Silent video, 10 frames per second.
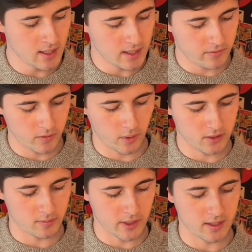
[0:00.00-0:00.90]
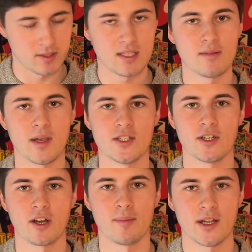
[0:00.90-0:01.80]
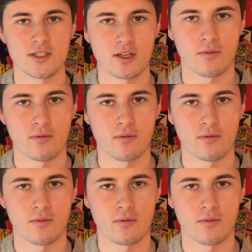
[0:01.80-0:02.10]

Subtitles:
If we wanted to play a D major arpeggio,